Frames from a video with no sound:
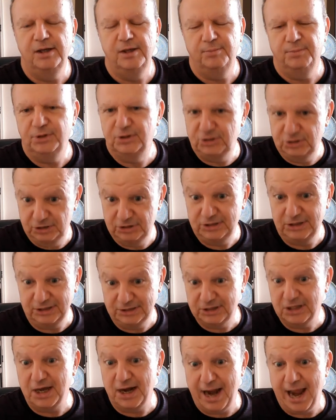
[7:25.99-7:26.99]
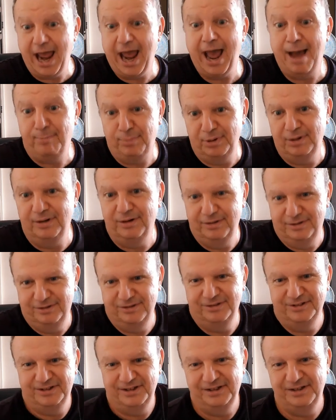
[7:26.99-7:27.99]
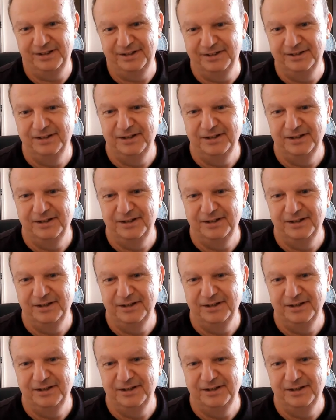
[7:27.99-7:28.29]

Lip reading: But shit's going to happen, okay?